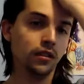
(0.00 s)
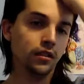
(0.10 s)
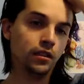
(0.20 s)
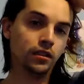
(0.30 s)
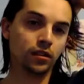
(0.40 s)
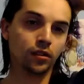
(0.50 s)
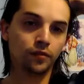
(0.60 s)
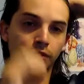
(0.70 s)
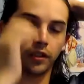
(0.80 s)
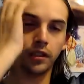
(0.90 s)
and
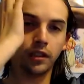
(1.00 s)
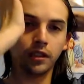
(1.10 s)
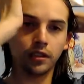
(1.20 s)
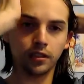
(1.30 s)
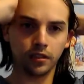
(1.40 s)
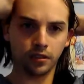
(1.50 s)
hopefully the